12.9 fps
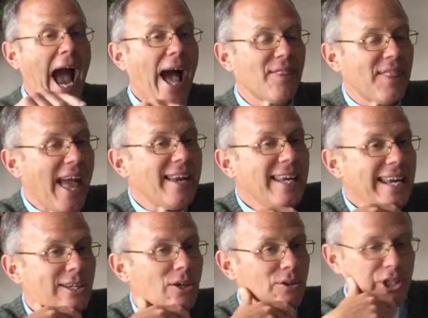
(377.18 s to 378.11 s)
And then
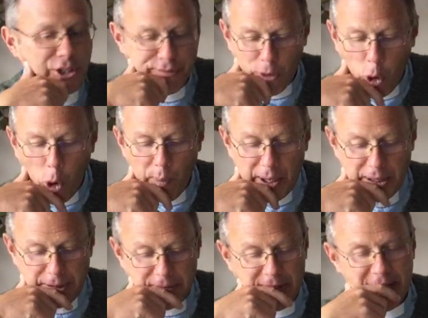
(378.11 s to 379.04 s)
he looks
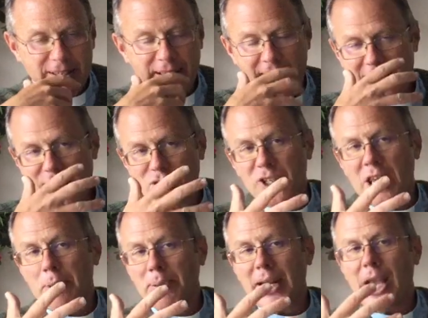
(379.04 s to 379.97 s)
forward. He's
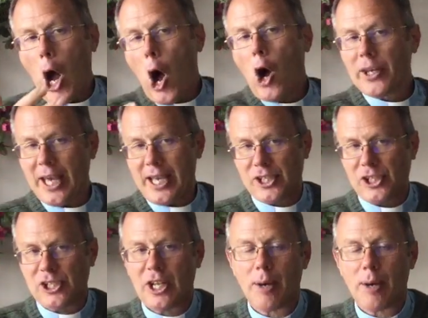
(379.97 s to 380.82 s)
deeply honest